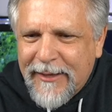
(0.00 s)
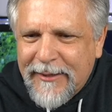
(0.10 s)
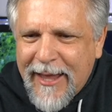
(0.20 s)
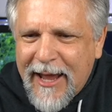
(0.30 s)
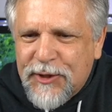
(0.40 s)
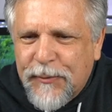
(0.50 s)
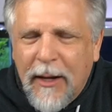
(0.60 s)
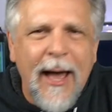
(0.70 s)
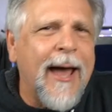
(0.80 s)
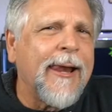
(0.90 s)

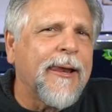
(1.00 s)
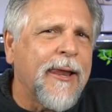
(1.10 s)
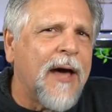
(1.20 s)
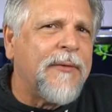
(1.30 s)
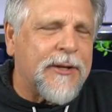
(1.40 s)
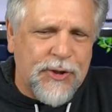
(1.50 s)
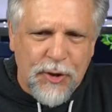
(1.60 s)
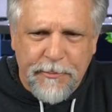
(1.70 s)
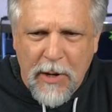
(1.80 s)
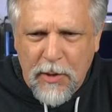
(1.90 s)
Nashville? I love it,
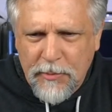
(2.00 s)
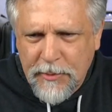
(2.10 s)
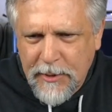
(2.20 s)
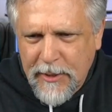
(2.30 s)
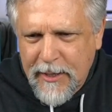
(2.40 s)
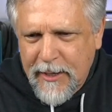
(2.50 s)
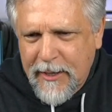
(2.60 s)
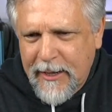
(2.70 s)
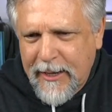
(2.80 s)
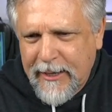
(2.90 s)
Soup Bone.
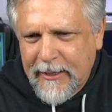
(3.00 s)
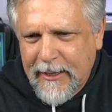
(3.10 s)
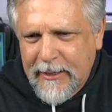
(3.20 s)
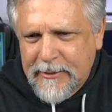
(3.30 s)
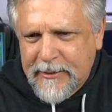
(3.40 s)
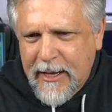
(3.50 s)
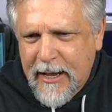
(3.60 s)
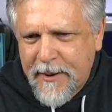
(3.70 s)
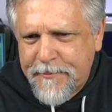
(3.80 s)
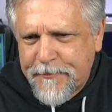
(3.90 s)
It is,
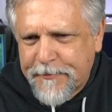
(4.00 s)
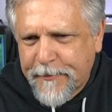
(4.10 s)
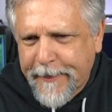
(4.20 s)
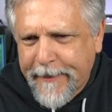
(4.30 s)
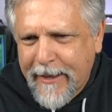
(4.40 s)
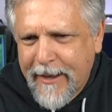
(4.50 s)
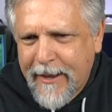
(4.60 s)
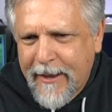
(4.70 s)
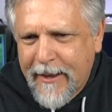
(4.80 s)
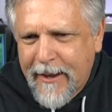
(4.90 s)
um,
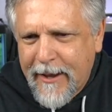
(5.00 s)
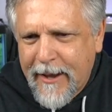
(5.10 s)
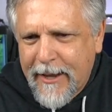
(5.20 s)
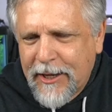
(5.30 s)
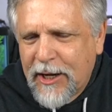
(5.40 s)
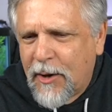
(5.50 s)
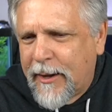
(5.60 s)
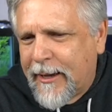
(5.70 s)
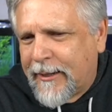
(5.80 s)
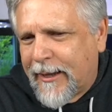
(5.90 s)
you know,
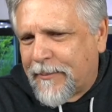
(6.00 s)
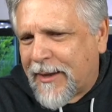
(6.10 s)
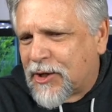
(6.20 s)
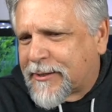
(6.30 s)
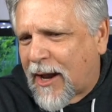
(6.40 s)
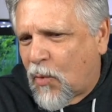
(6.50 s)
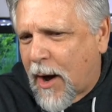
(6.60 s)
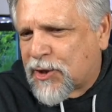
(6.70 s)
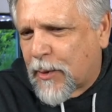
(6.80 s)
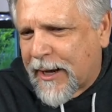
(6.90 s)
it, I just got to
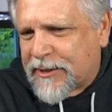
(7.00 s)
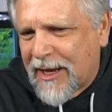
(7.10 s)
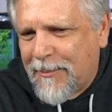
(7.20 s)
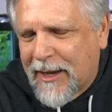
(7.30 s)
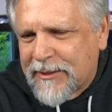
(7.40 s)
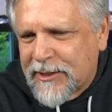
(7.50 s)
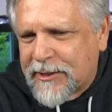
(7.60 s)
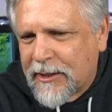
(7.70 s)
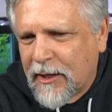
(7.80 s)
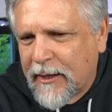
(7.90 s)
watch what I say because I
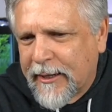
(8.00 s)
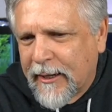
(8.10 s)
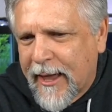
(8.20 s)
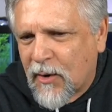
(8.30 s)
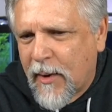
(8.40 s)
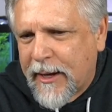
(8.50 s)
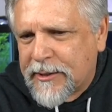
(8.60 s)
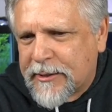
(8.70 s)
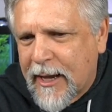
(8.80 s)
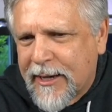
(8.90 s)
still, in a lot of
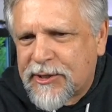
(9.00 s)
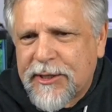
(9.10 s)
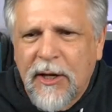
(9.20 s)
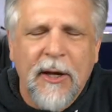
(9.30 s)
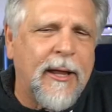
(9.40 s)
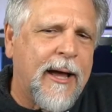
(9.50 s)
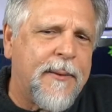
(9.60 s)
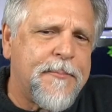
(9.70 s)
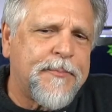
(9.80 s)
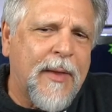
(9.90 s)
ways, I still,
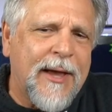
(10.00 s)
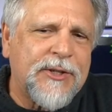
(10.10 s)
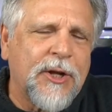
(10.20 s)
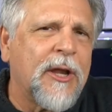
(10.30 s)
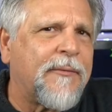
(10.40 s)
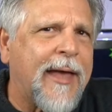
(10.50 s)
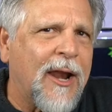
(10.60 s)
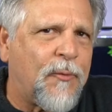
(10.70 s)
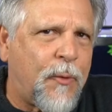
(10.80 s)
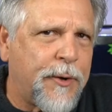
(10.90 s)
um, I still love
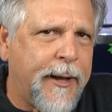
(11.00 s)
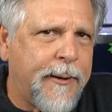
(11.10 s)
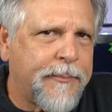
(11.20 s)
California.